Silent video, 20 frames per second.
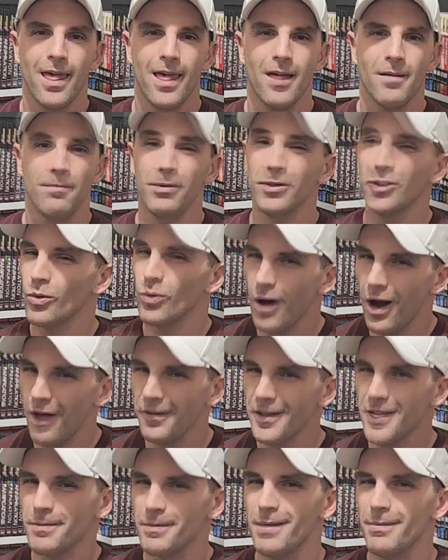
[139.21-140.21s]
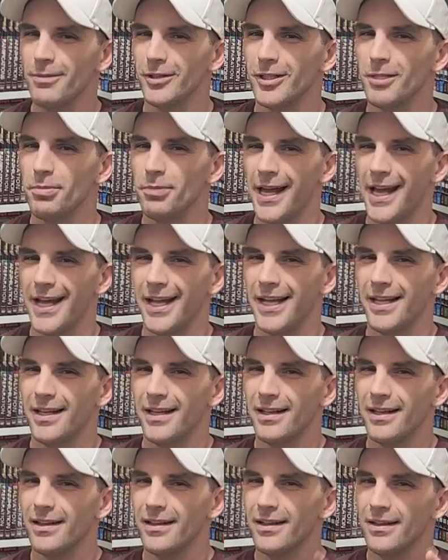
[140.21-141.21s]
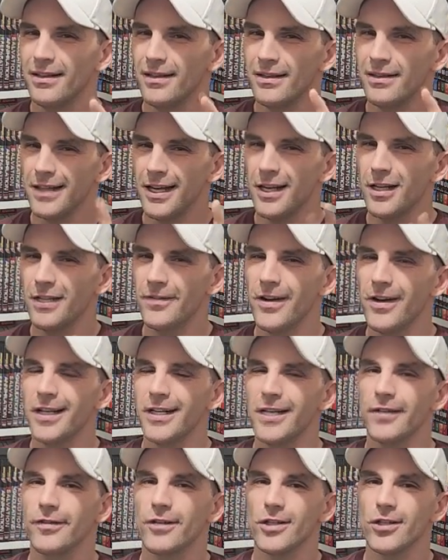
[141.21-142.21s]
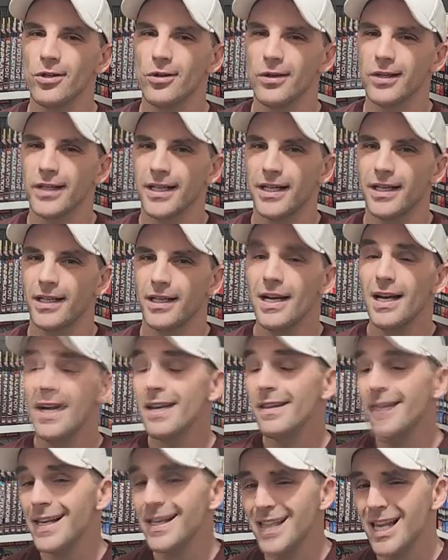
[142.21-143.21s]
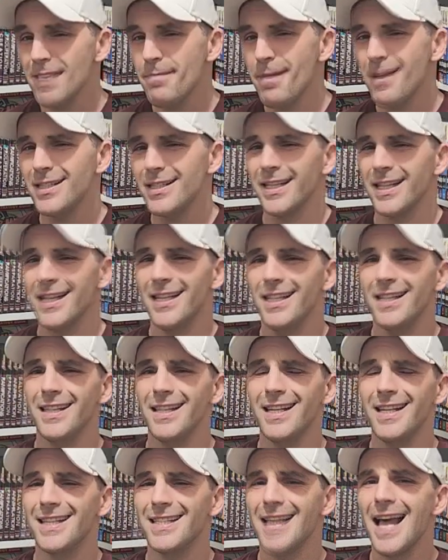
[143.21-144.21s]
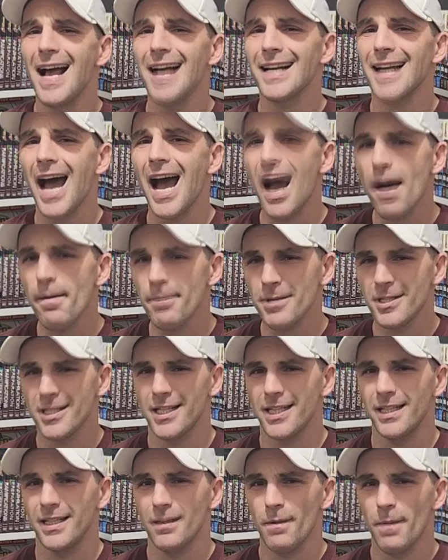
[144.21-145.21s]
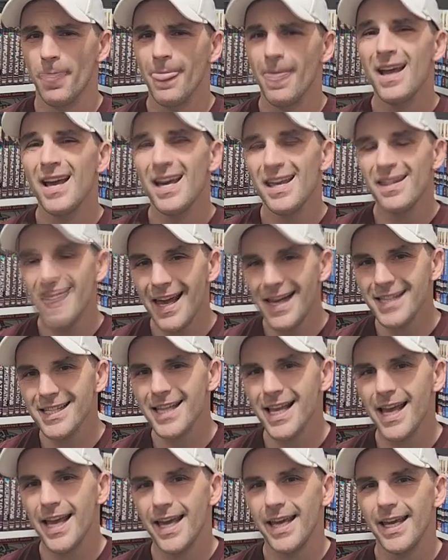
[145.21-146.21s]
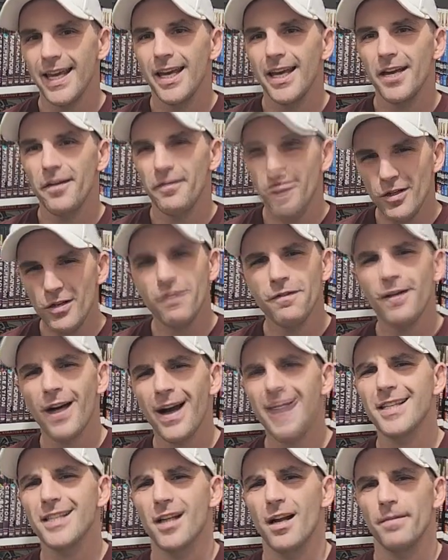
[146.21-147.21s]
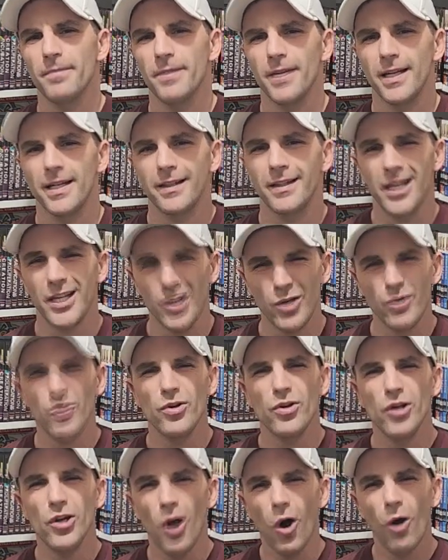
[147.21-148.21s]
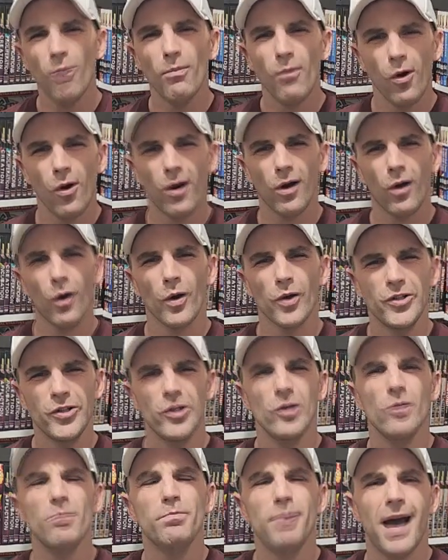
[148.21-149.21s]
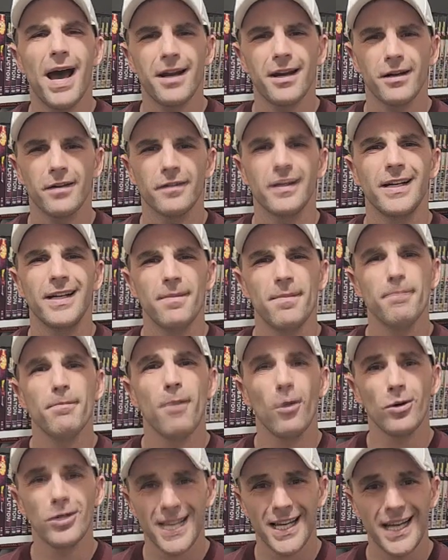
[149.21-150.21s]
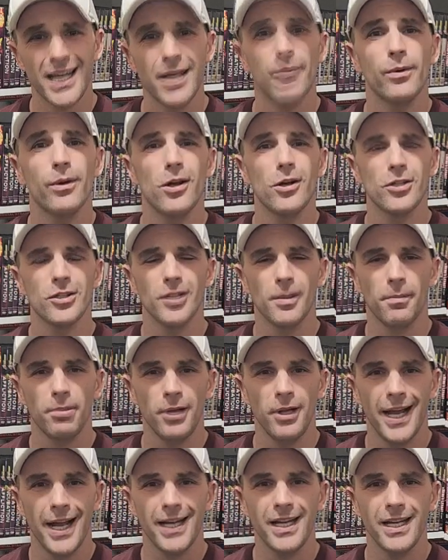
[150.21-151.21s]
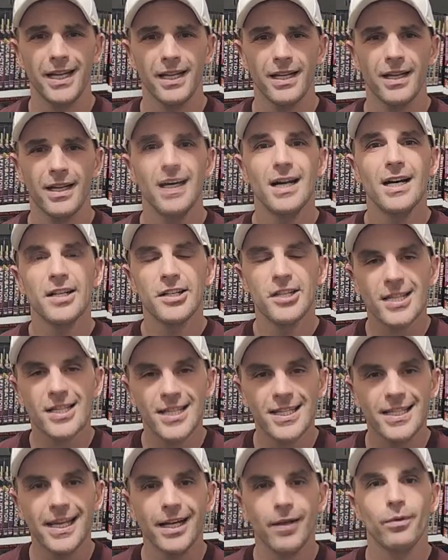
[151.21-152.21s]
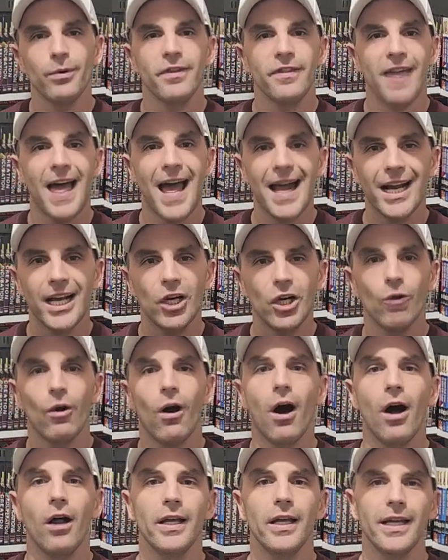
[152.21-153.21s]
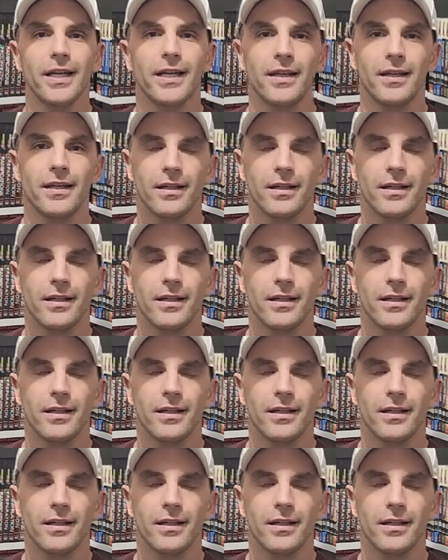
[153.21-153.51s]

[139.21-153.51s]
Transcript: But the wealthiest people on the planet tell a very different story. They say basically the exact opposite. They say if you find something that you know more or do better than most anyone else on the planet, to stick with that and go all in.